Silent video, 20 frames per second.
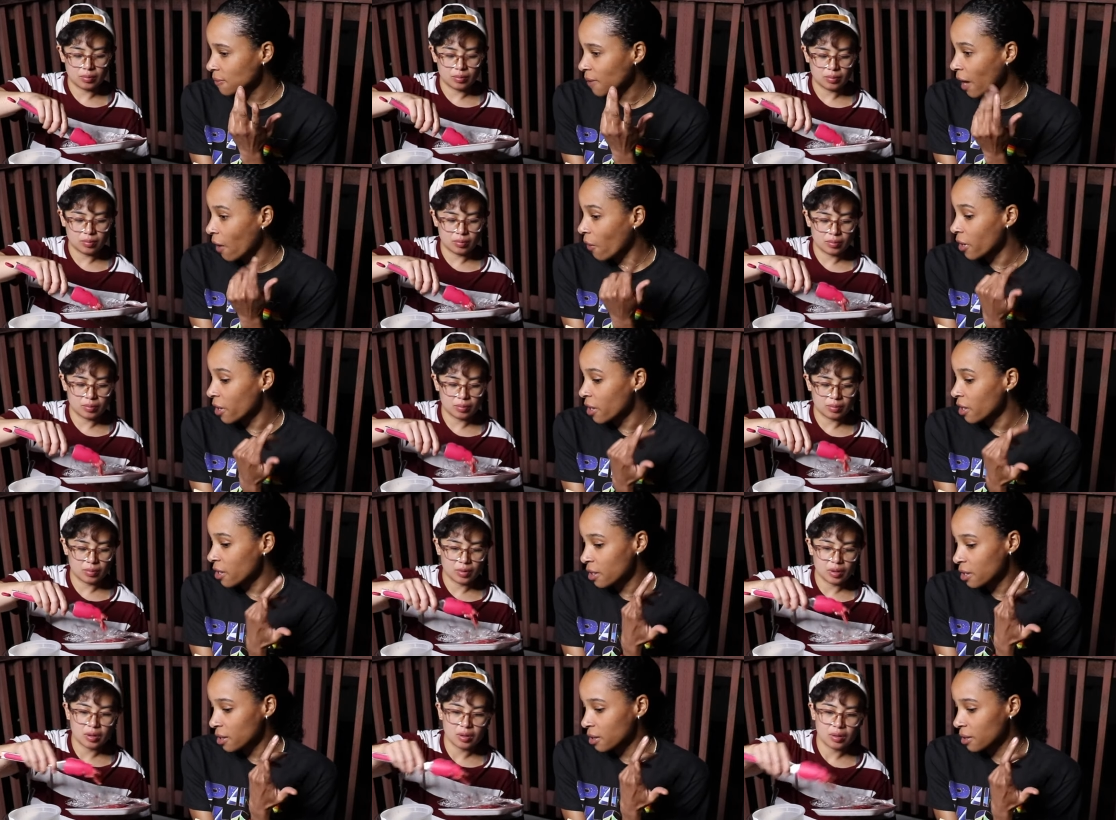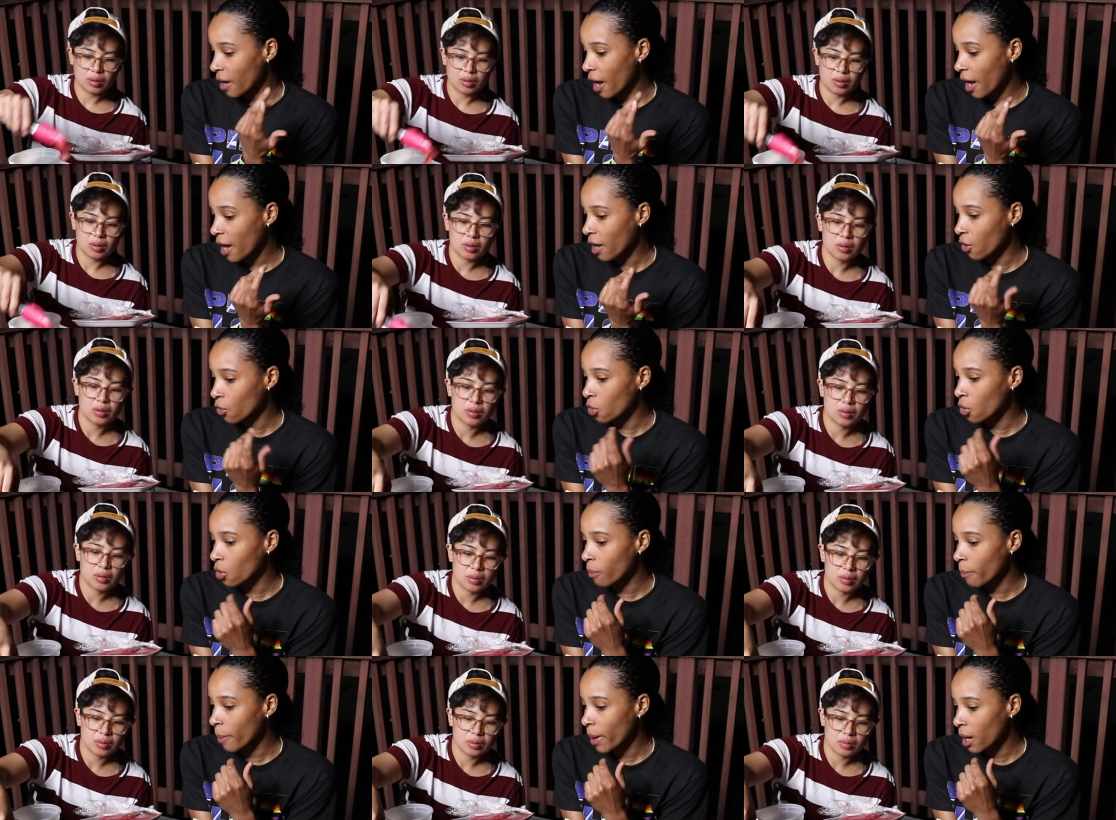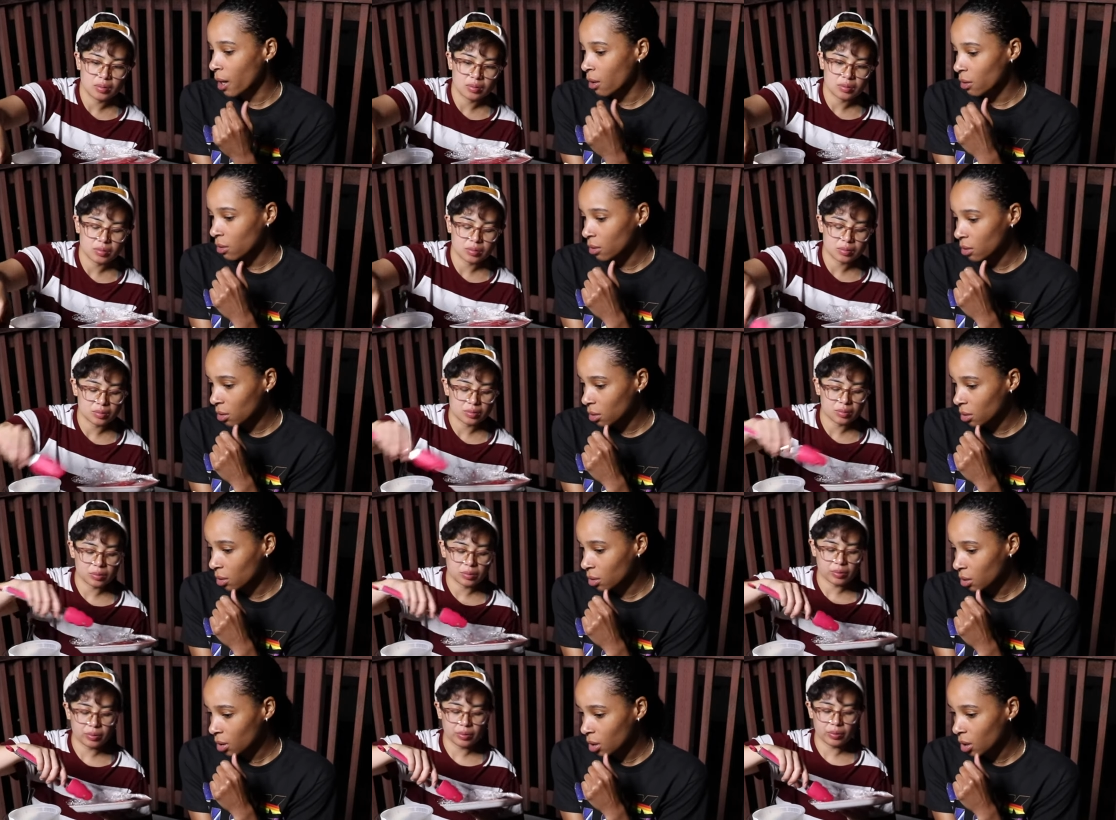Speaker 1: Out here, I don't know about
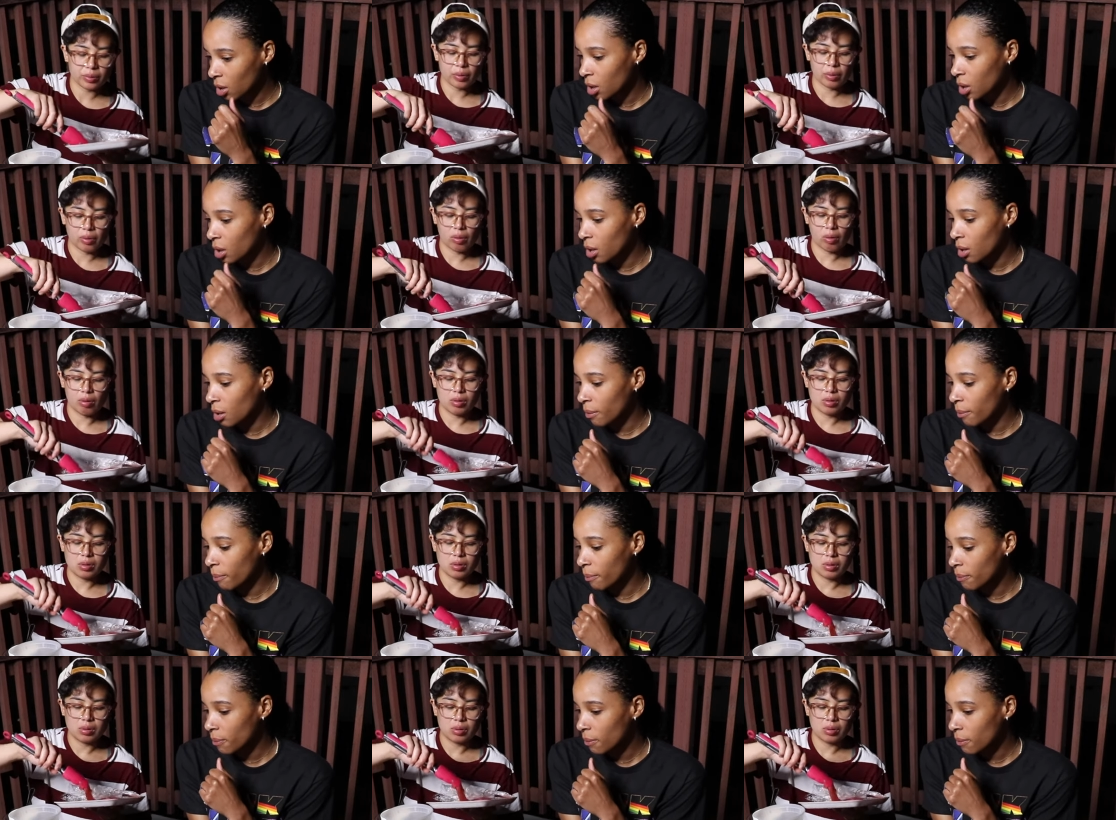uh,